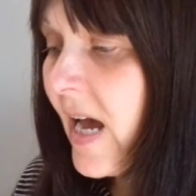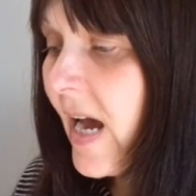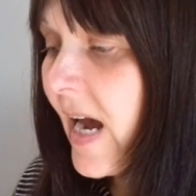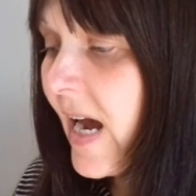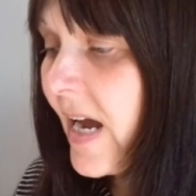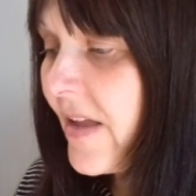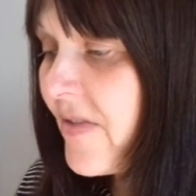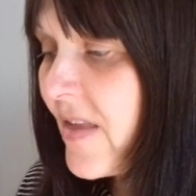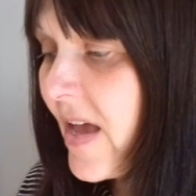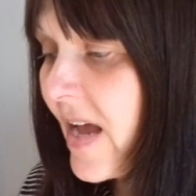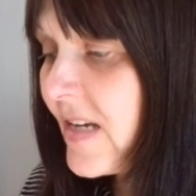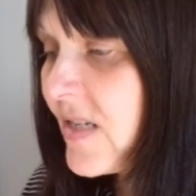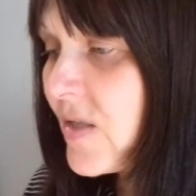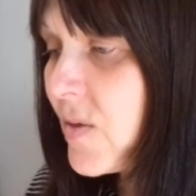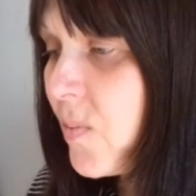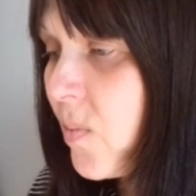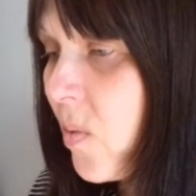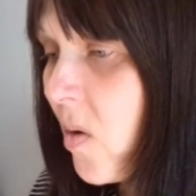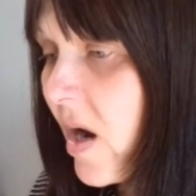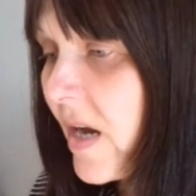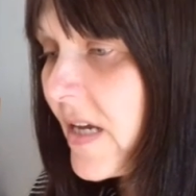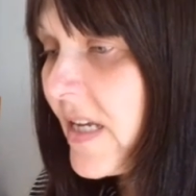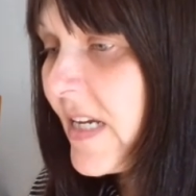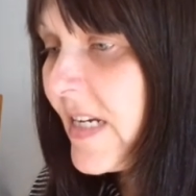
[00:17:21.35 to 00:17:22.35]
And that's
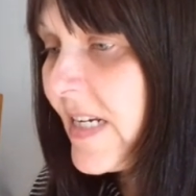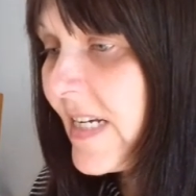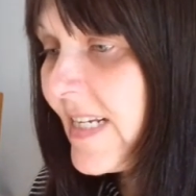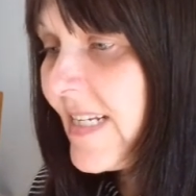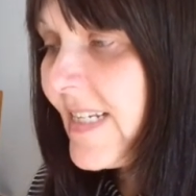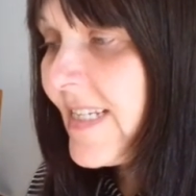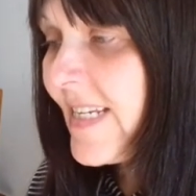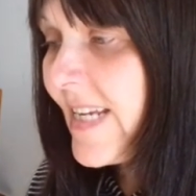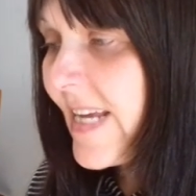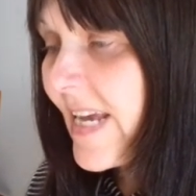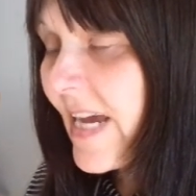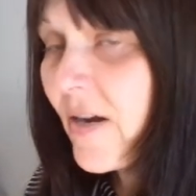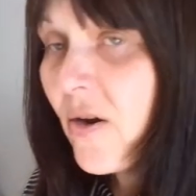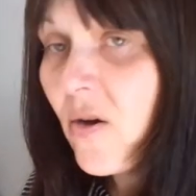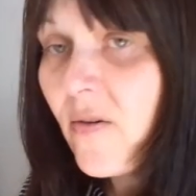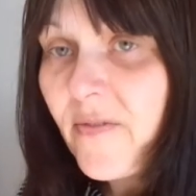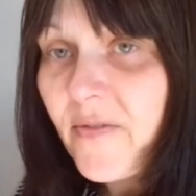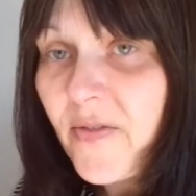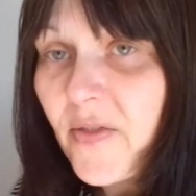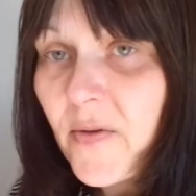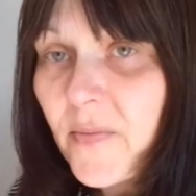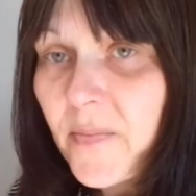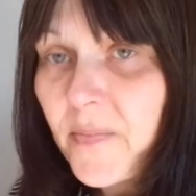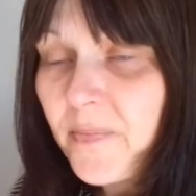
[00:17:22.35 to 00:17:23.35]
why you need to get
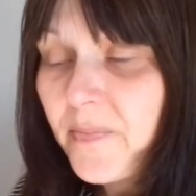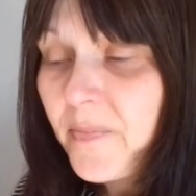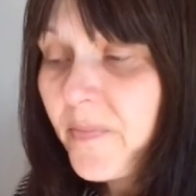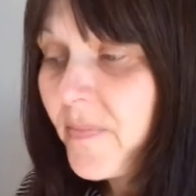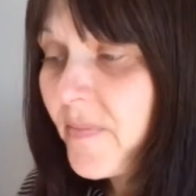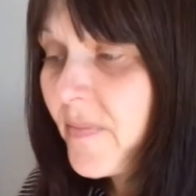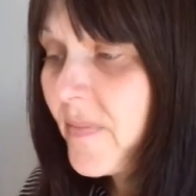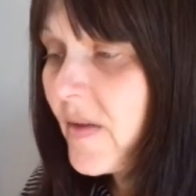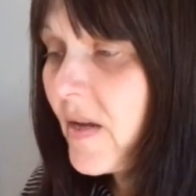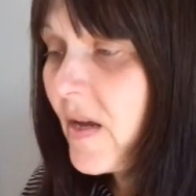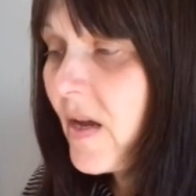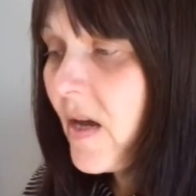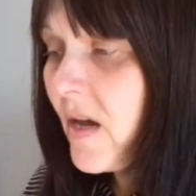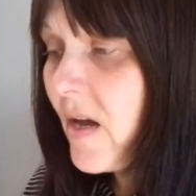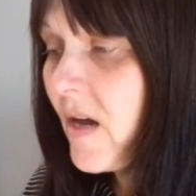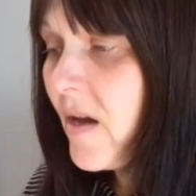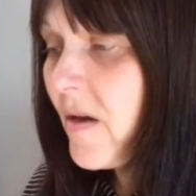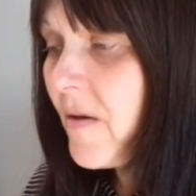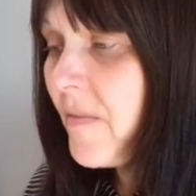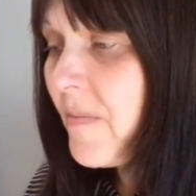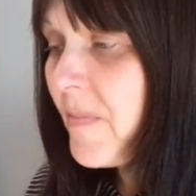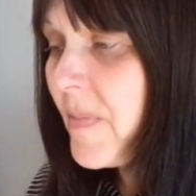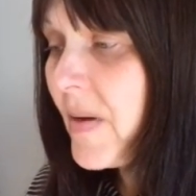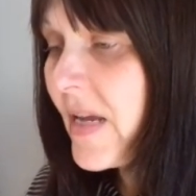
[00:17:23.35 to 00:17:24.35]
off them.
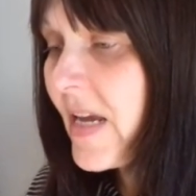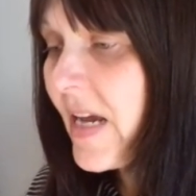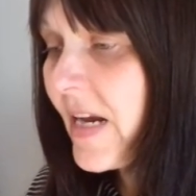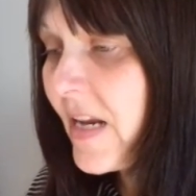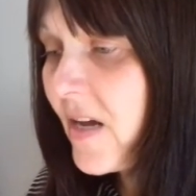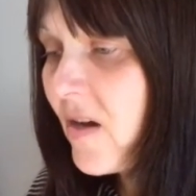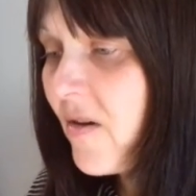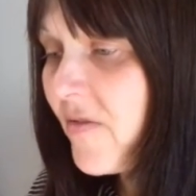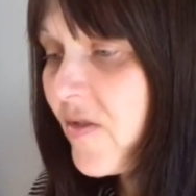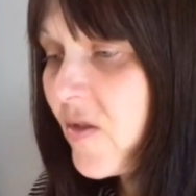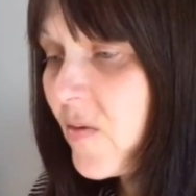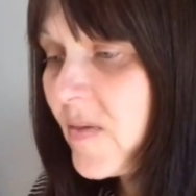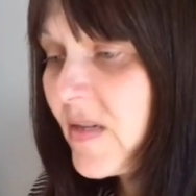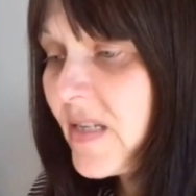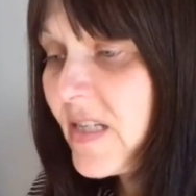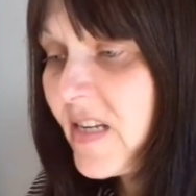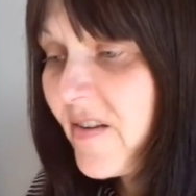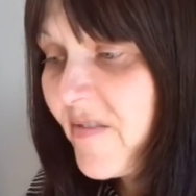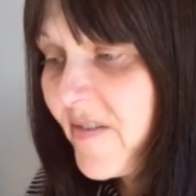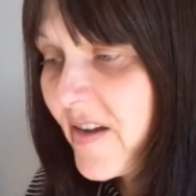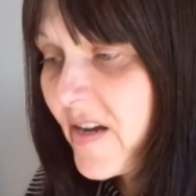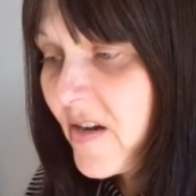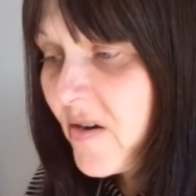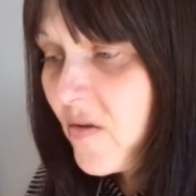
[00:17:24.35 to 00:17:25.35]
But getting off them is
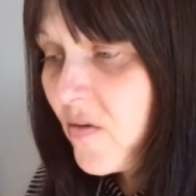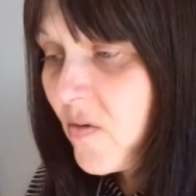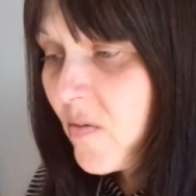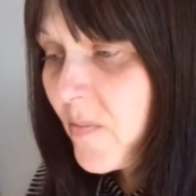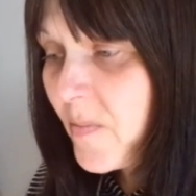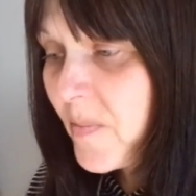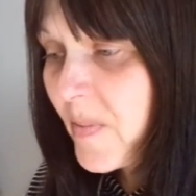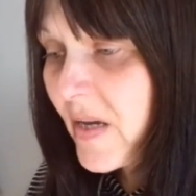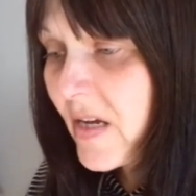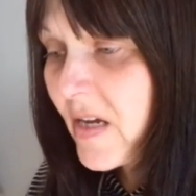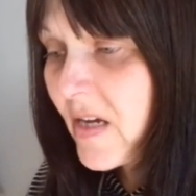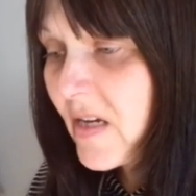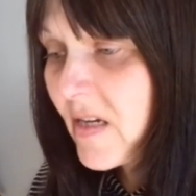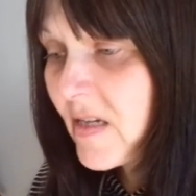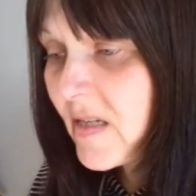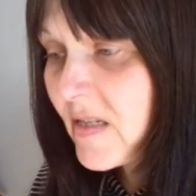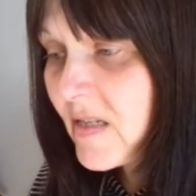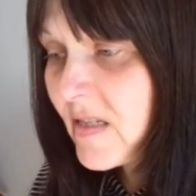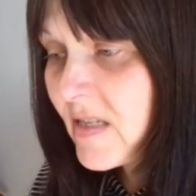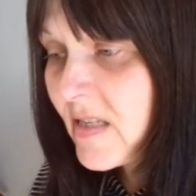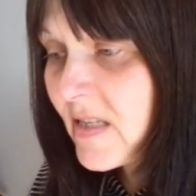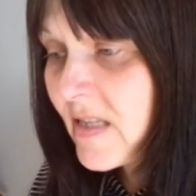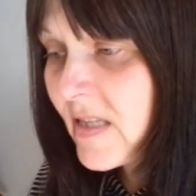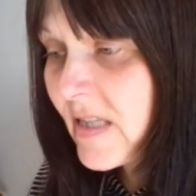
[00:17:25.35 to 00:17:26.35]
difficult
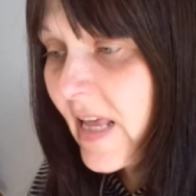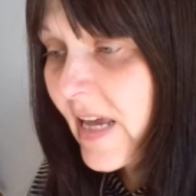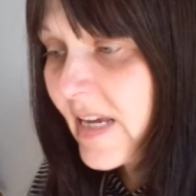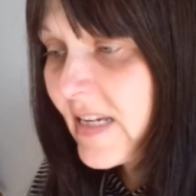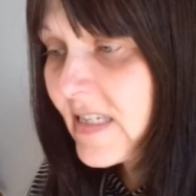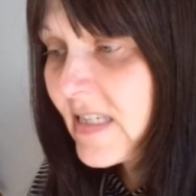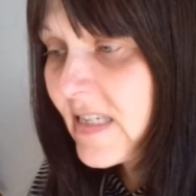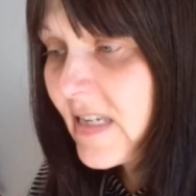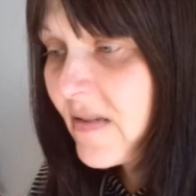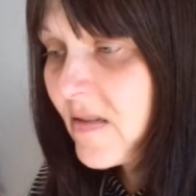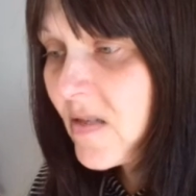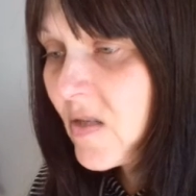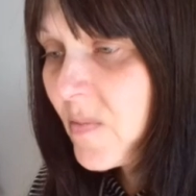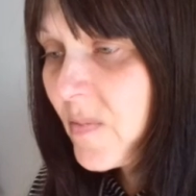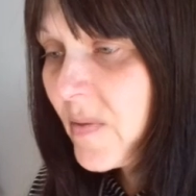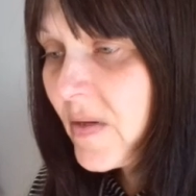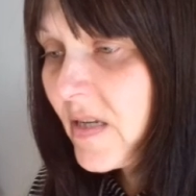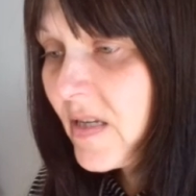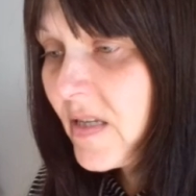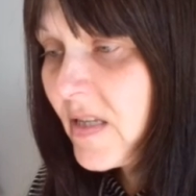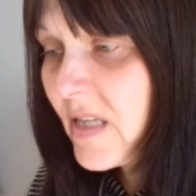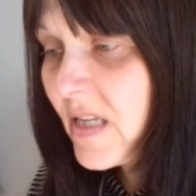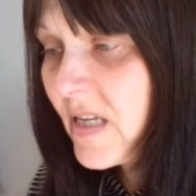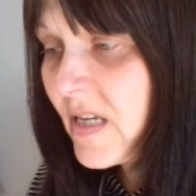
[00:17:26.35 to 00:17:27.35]
because they seem to
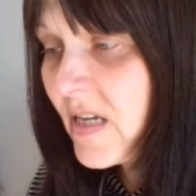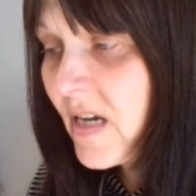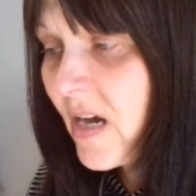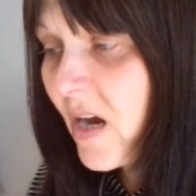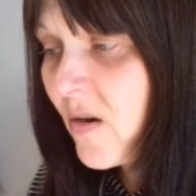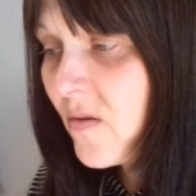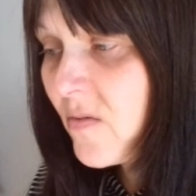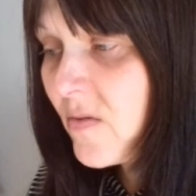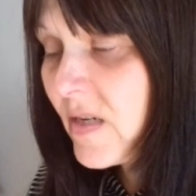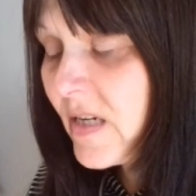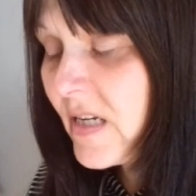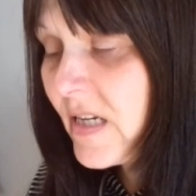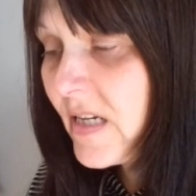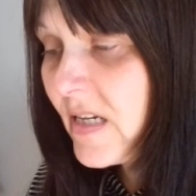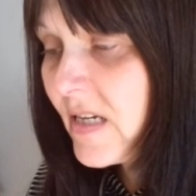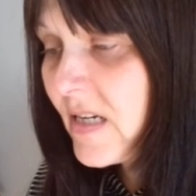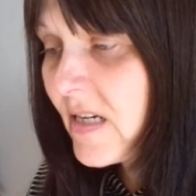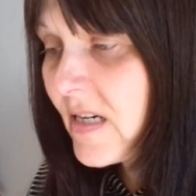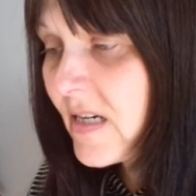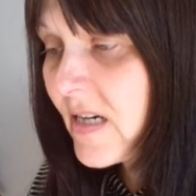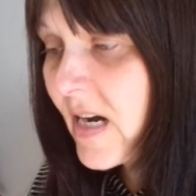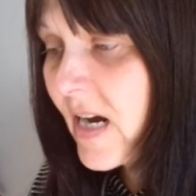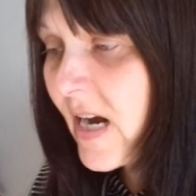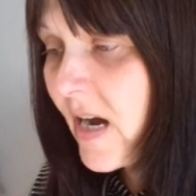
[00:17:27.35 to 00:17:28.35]
be the only
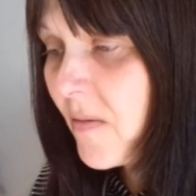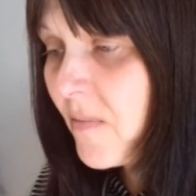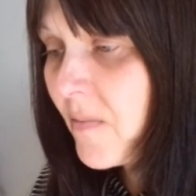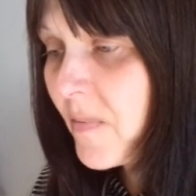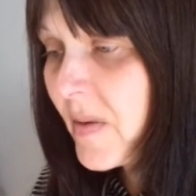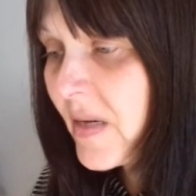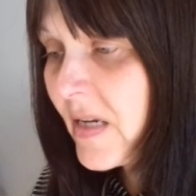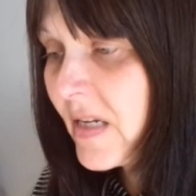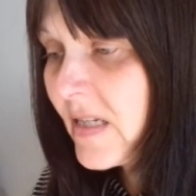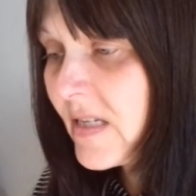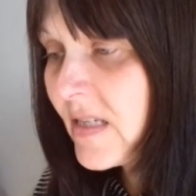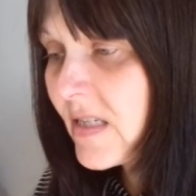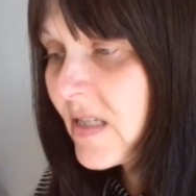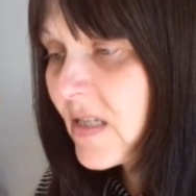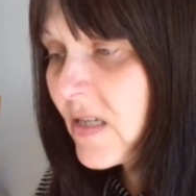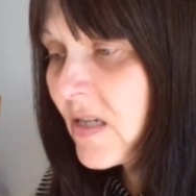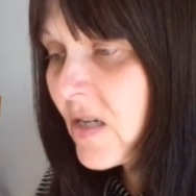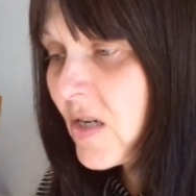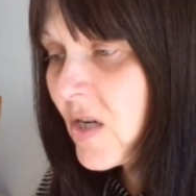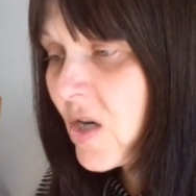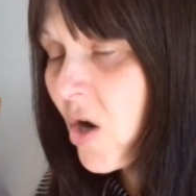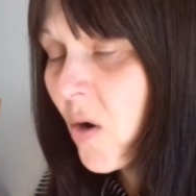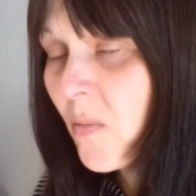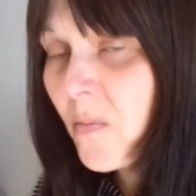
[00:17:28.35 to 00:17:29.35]
companies
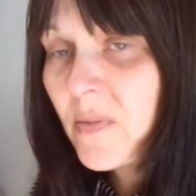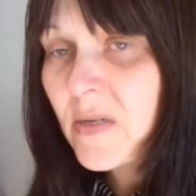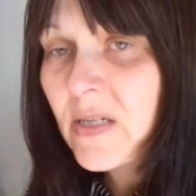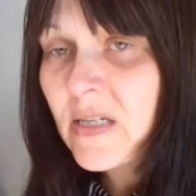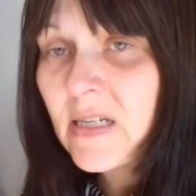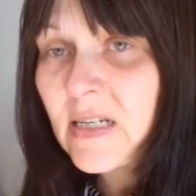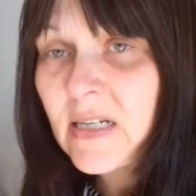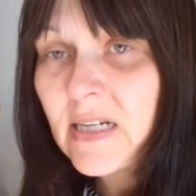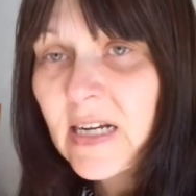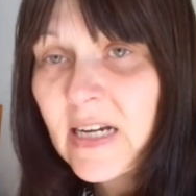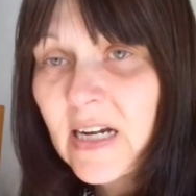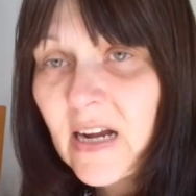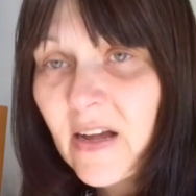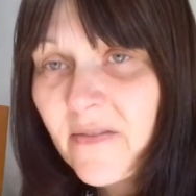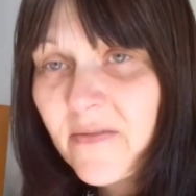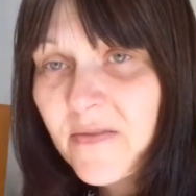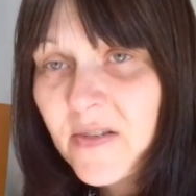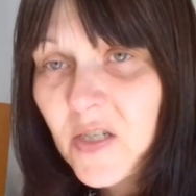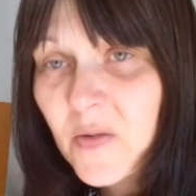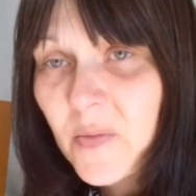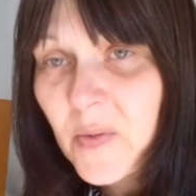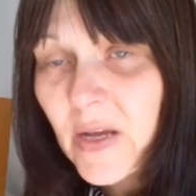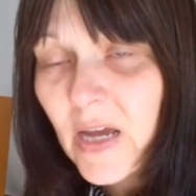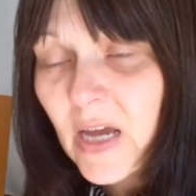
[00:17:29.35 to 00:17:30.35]
competent enough
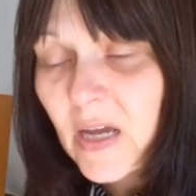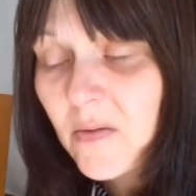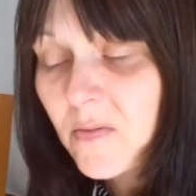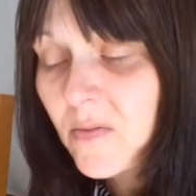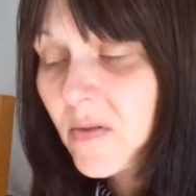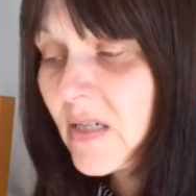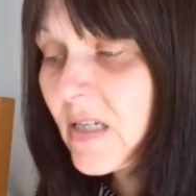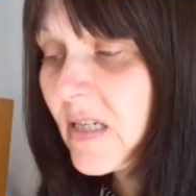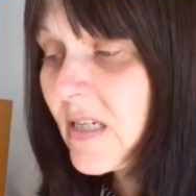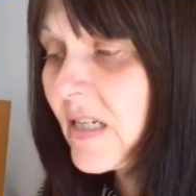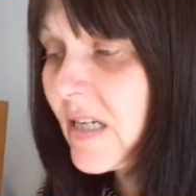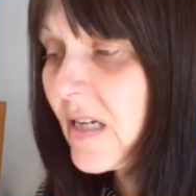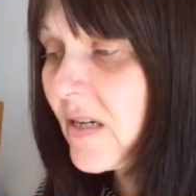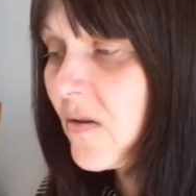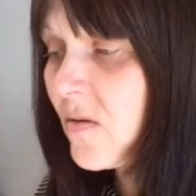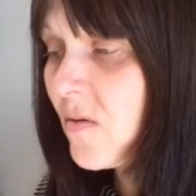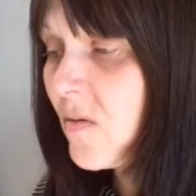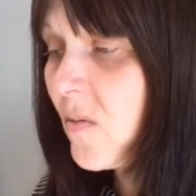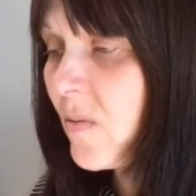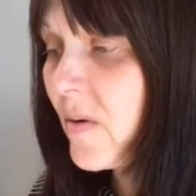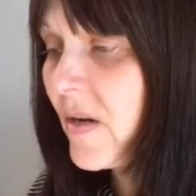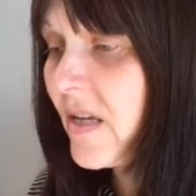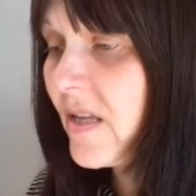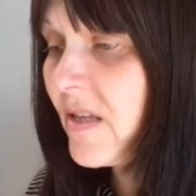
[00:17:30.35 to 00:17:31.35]
to be able to deal
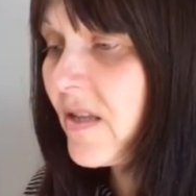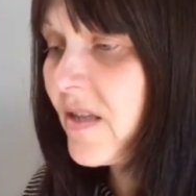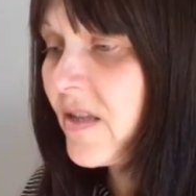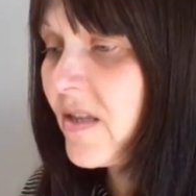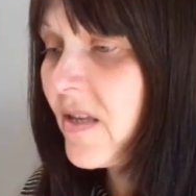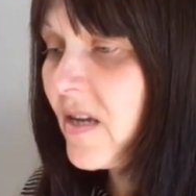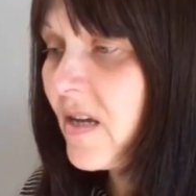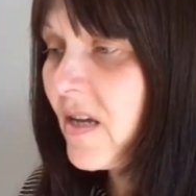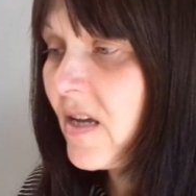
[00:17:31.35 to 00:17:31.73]
with